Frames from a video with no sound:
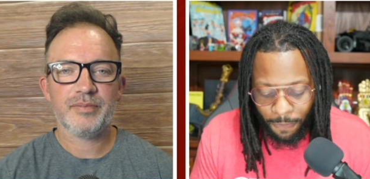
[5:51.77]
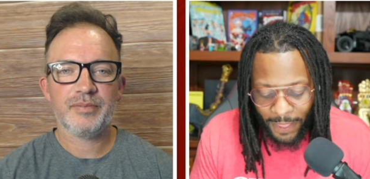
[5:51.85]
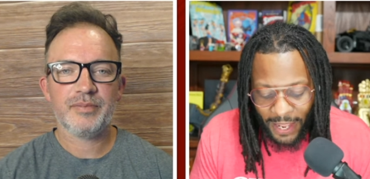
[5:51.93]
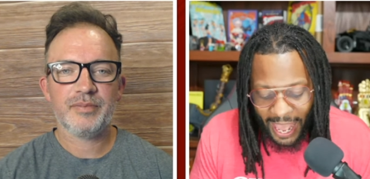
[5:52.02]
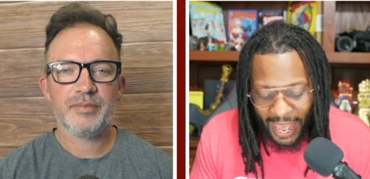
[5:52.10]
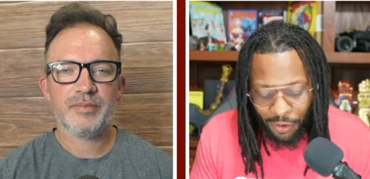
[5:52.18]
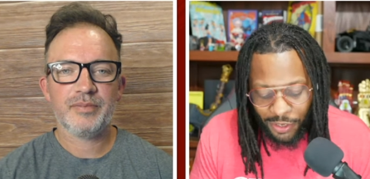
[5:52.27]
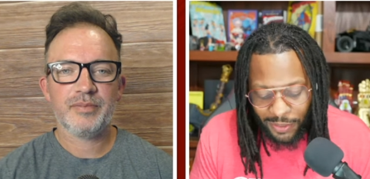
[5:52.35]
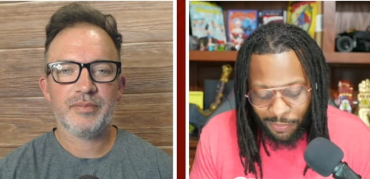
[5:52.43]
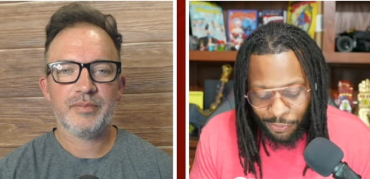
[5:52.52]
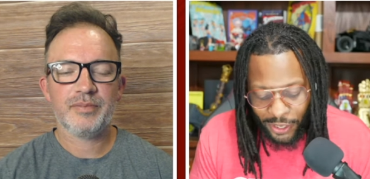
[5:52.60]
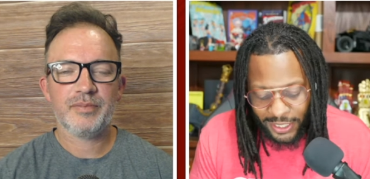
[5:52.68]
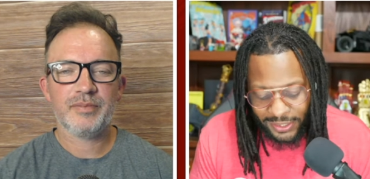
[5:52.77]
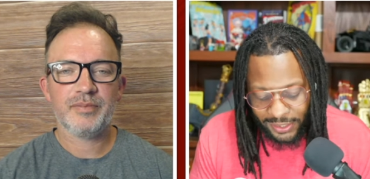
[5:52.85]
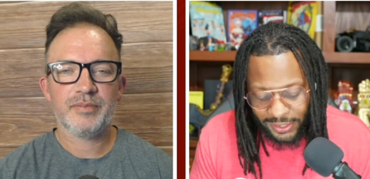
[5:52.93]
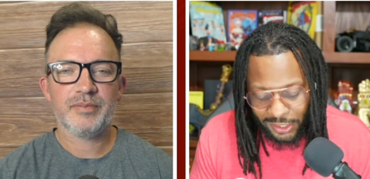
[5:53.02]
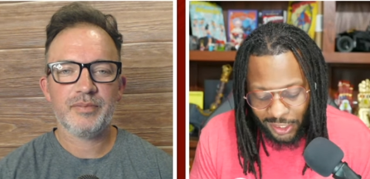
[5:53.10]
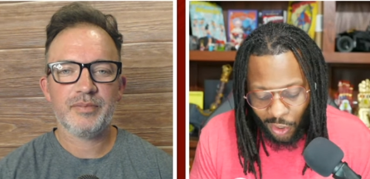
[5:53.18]
Speaker 1: how didn't Preston
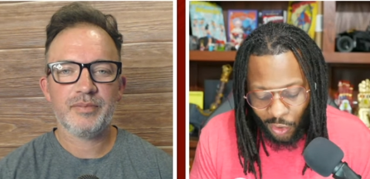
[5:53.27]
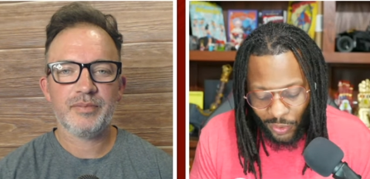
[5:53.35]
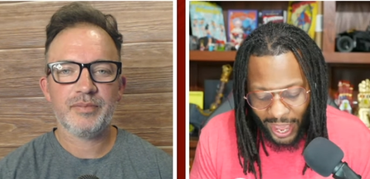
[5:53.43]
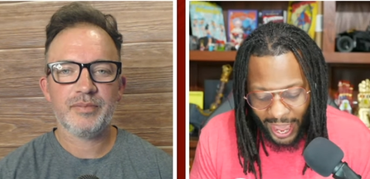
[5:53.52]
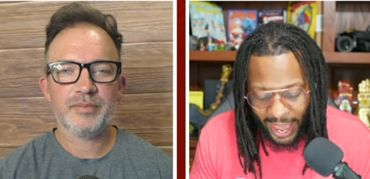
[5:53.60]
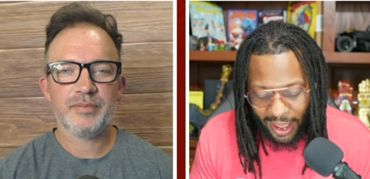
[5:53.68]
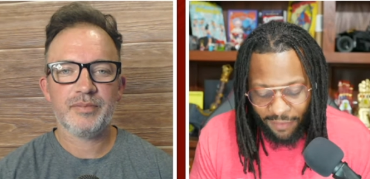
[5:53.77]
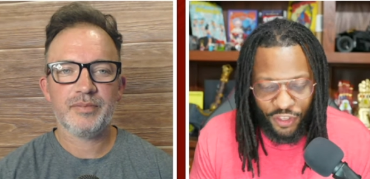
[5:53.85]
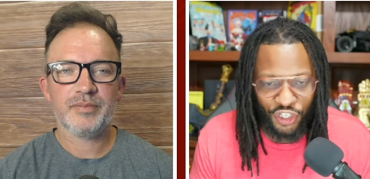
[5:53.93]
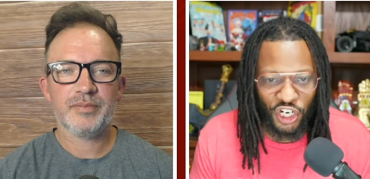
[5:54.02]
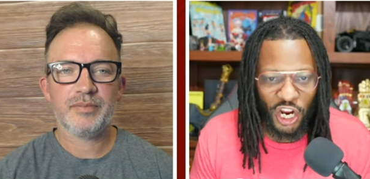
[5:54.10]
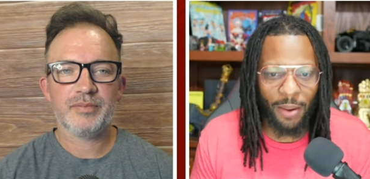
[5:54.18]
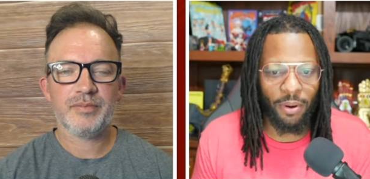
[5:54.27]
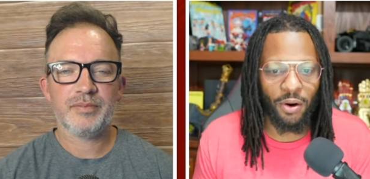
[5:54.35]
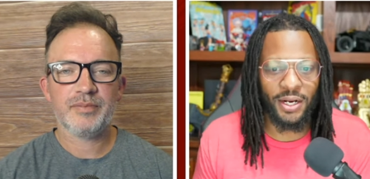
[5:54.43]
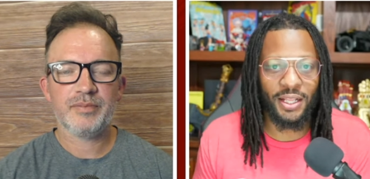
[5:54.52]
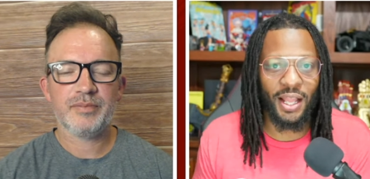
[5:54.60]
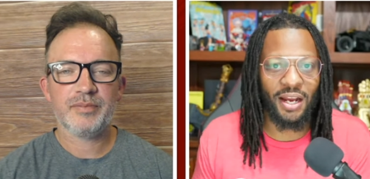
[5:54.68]
Stone have the job
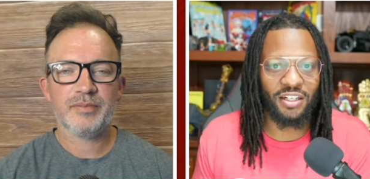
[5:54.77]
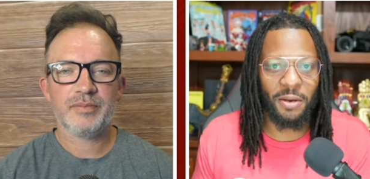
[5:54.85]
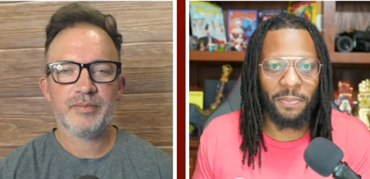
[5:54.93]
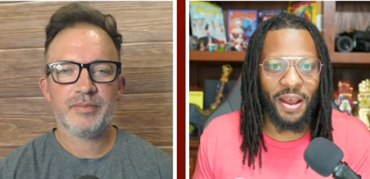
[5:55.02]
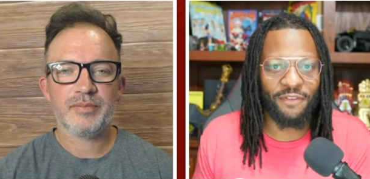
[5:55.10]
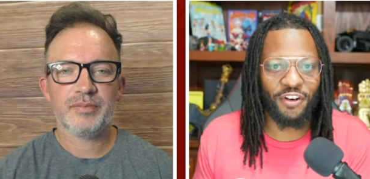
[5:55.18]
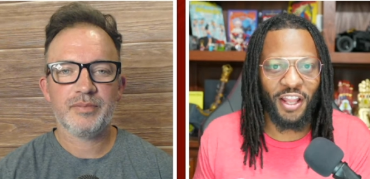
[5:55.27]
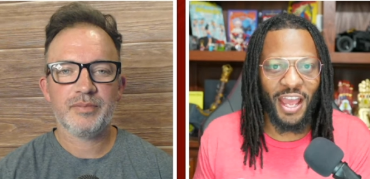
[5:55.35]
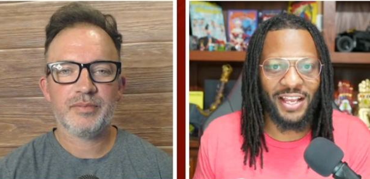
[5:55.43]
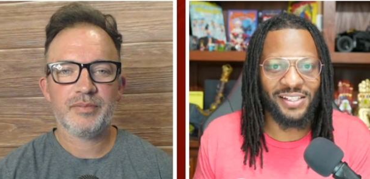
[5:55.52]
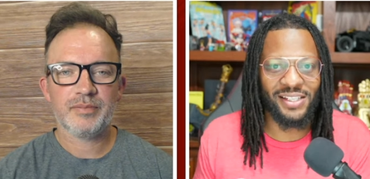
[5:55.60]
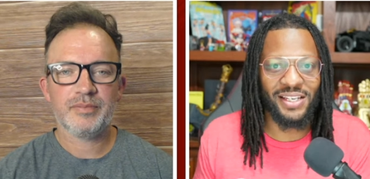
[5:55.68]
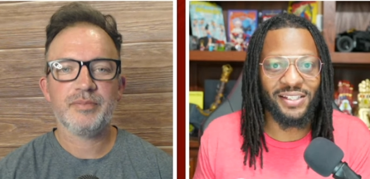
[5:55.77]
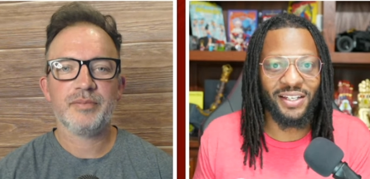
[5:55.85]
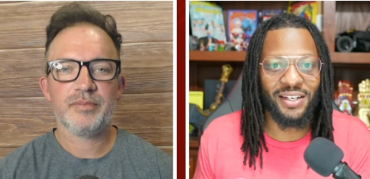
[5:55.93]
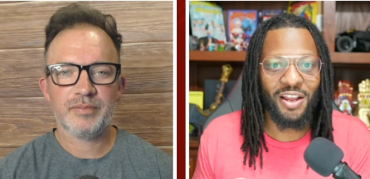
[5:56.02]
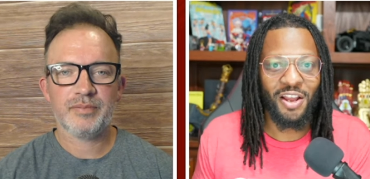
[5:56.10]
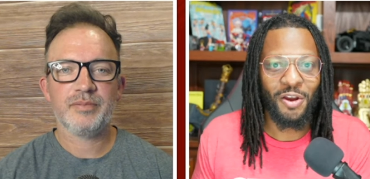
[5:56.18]
already locked up after last
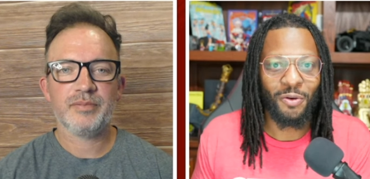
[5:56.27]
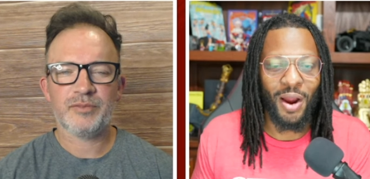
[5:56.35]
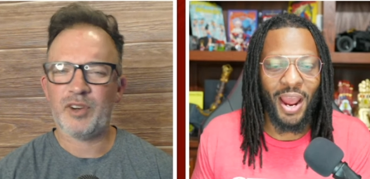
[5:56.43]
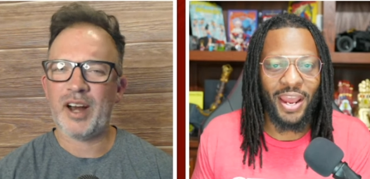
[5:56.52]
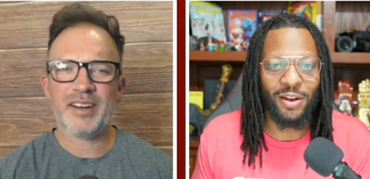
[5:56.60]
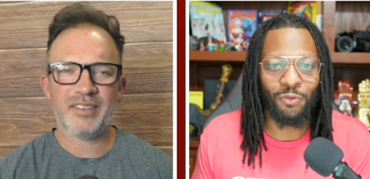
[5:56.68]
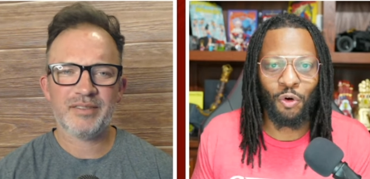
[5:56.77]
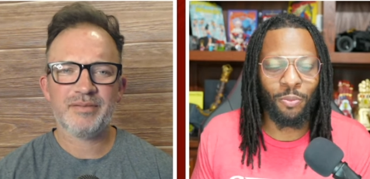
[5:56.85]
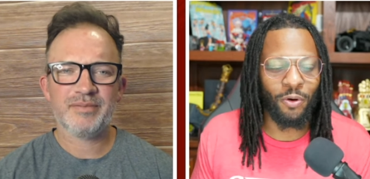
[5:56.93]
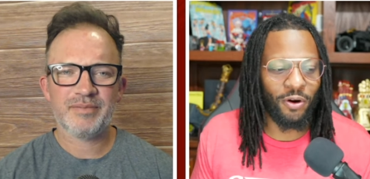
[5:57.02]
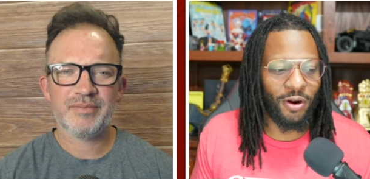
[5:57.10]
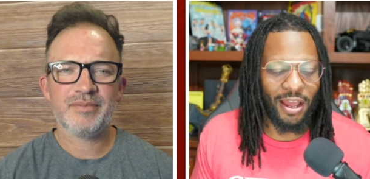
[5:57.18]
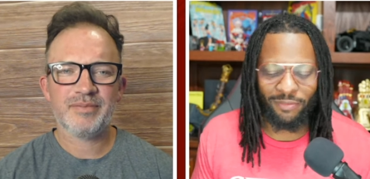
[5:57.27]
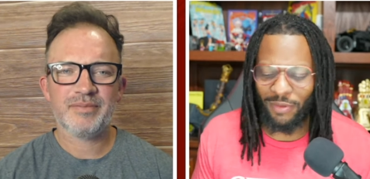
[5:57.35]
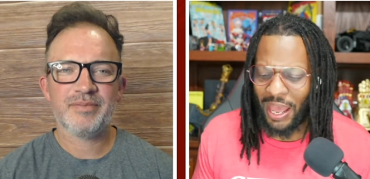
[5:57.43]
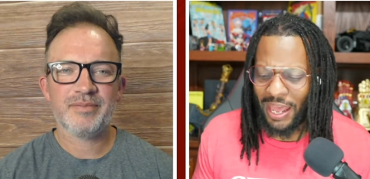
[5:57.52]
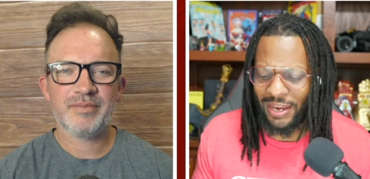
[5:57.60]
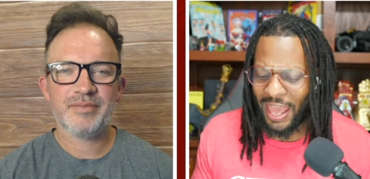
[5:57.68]
season? Right? right. Rumor I
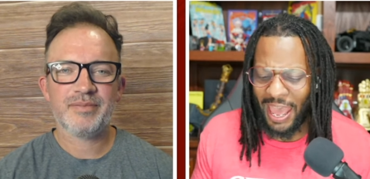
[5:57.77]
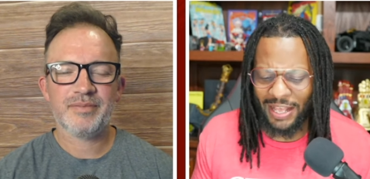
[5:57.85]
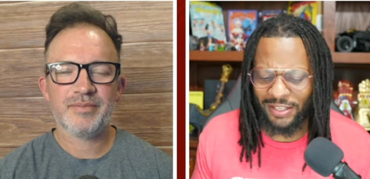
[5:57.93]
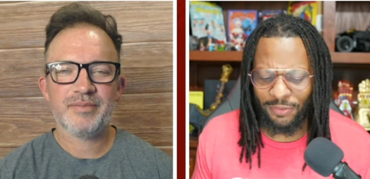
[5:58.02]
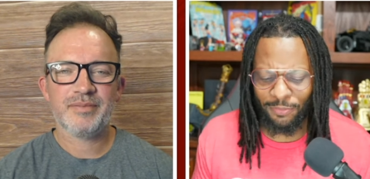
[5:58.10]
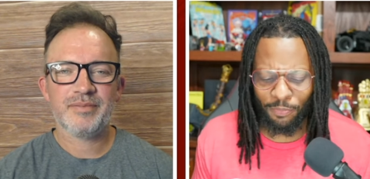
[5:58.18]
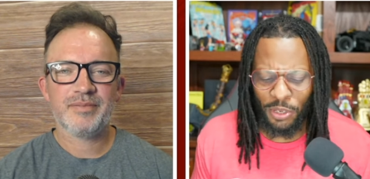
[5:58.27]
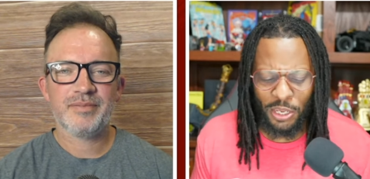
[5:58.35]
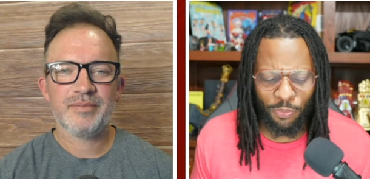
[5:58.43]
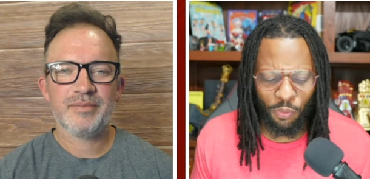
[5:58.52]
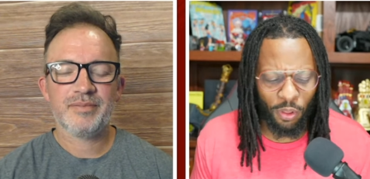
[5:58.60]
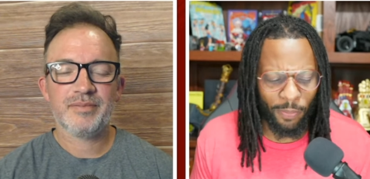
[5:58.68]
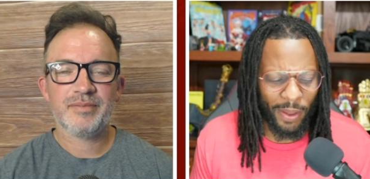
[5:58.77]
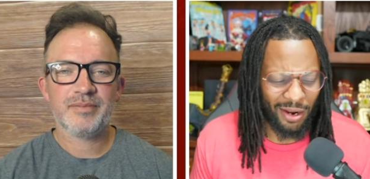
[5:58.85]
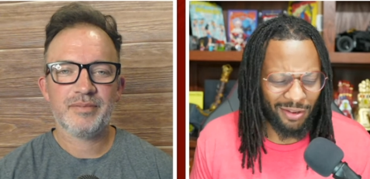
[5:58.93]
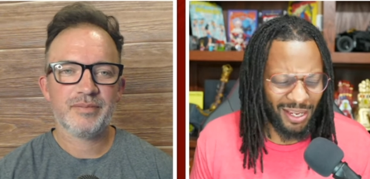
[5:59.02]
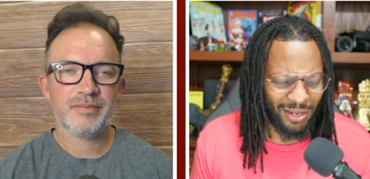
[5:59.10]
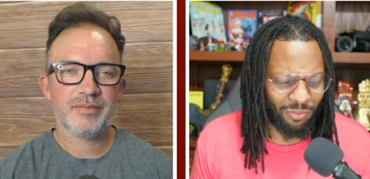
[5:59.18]
I'd asked some people about I
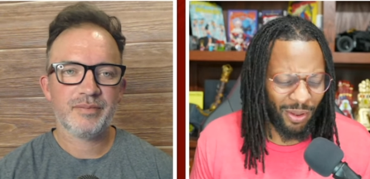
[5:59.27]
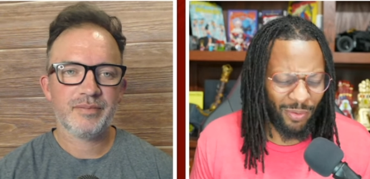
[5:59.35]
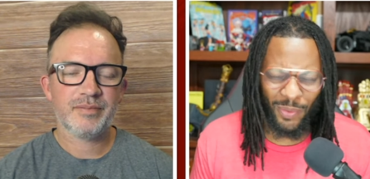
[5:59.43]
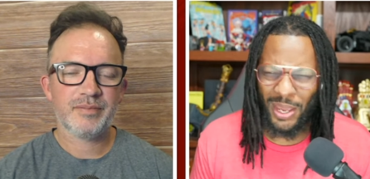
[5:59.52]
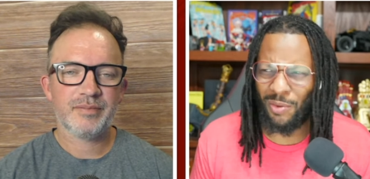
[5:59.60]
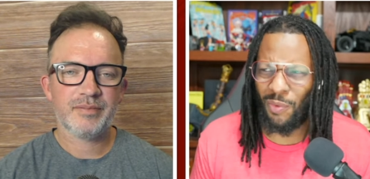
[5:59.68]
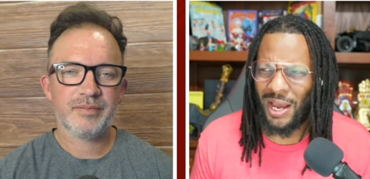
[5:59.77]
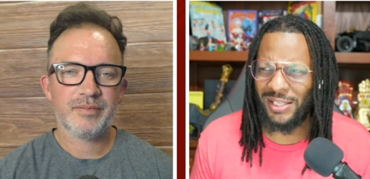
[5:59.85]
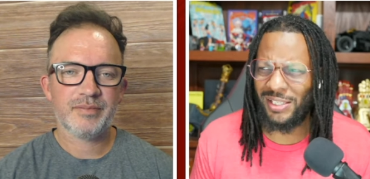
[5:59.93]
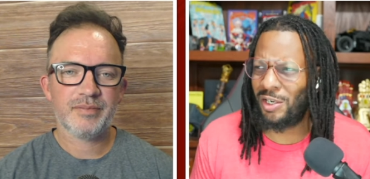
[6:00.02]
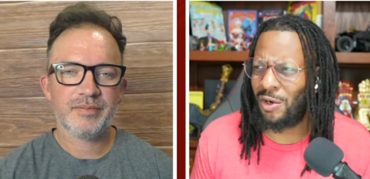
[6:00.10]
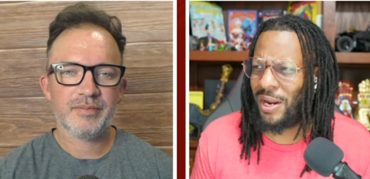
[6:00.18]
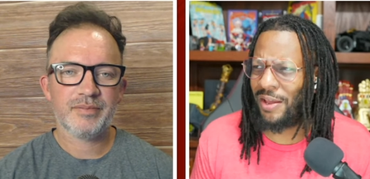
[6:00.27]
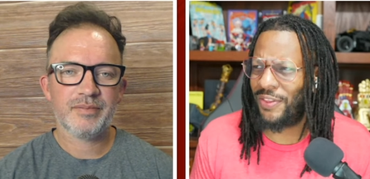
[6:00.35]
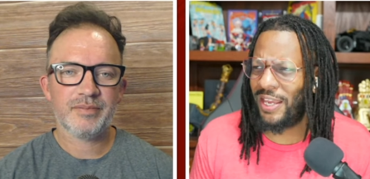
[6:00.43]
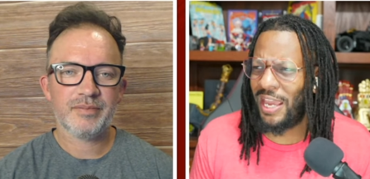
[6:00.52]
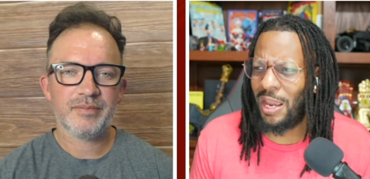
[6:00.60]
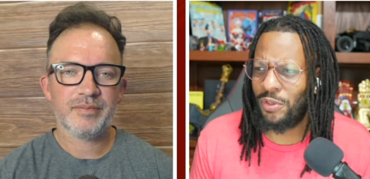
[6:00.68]
was like, wait, wait, why is Stone out
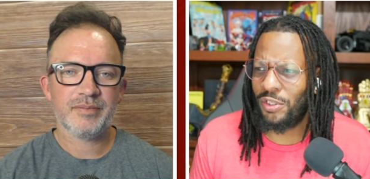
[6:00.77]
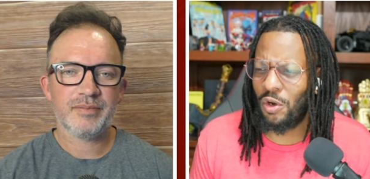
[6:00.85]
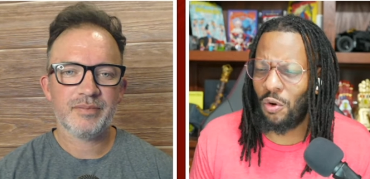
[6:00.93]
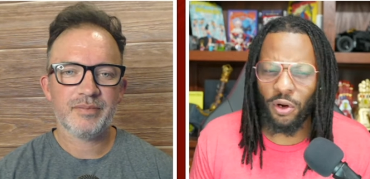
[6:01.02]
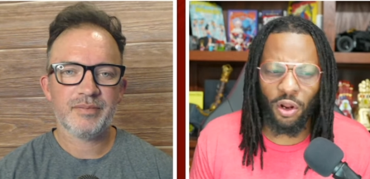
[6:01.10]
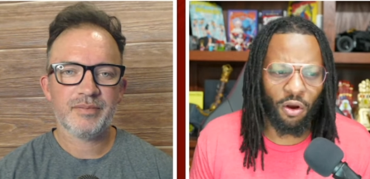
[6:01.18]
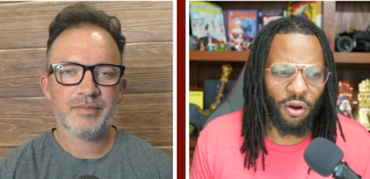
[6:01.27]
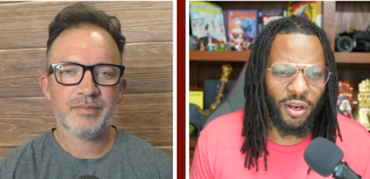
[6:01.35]
the game? What's going on?